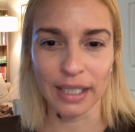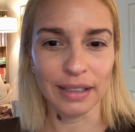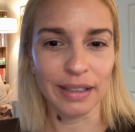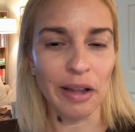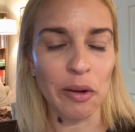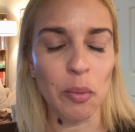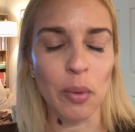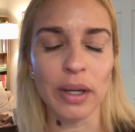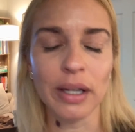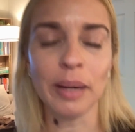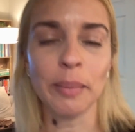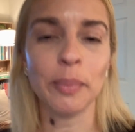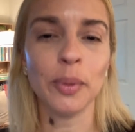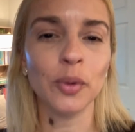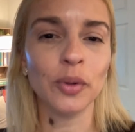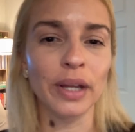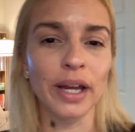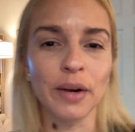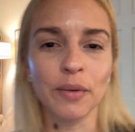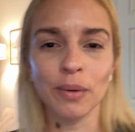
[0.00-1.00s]
They want to
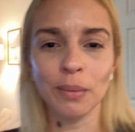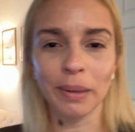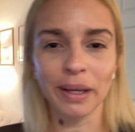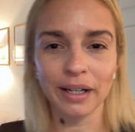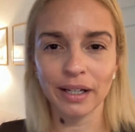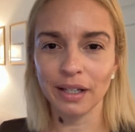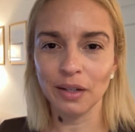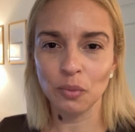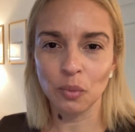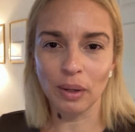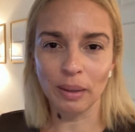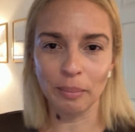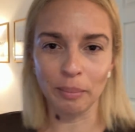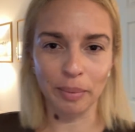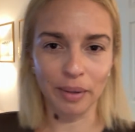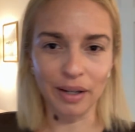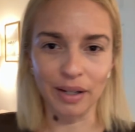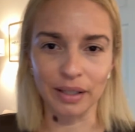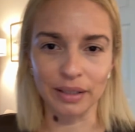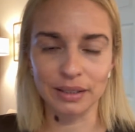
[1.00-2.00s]
put everybody in
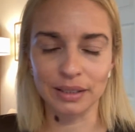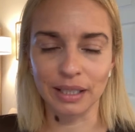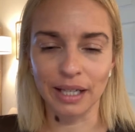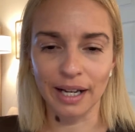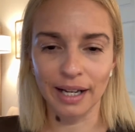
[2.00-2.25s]
one box.